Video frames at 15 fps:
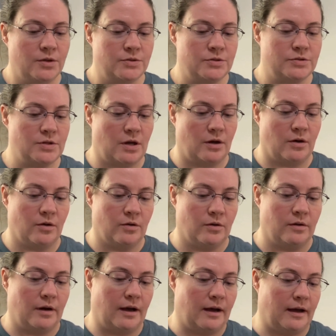
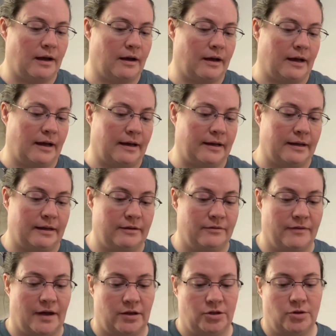So I
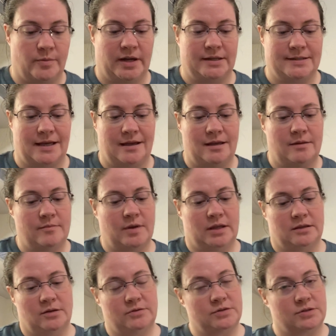value my time, and
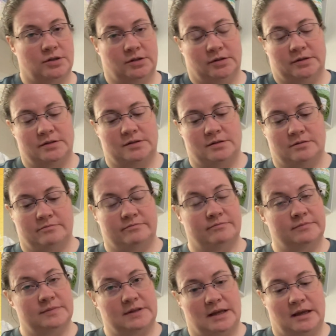those turtles
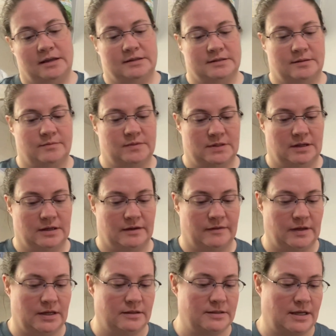take some
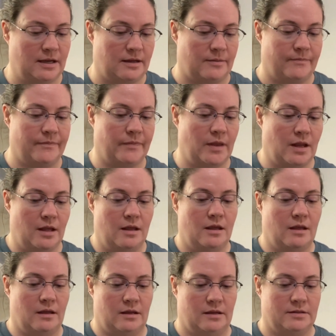significant time.
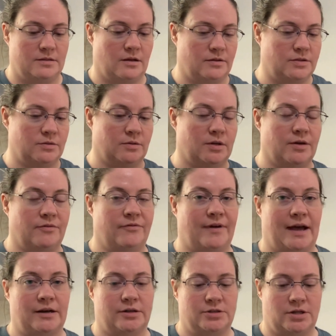It's also a
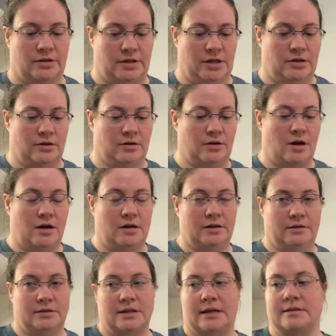fatter, chunkier yarn.
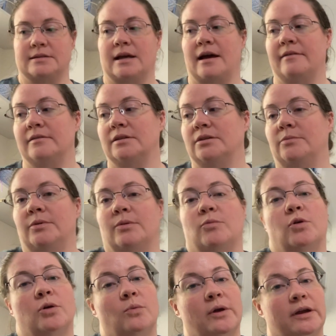It tends to have a little bit
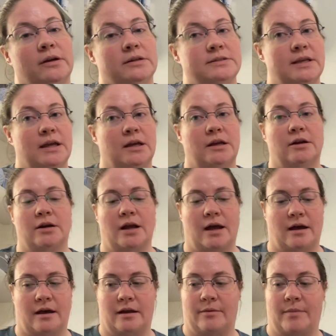more wear and tear
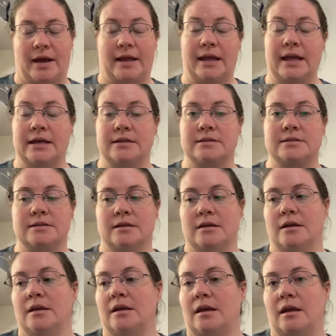on my hands
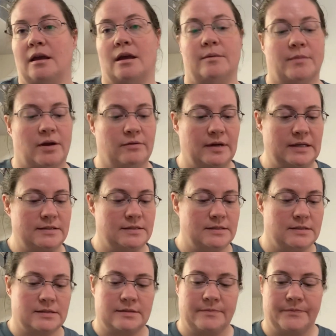and my
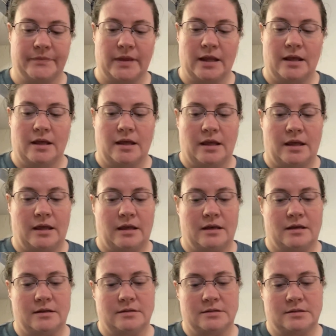wrists.
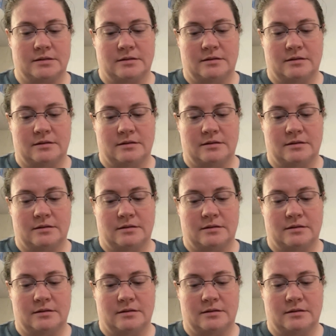And,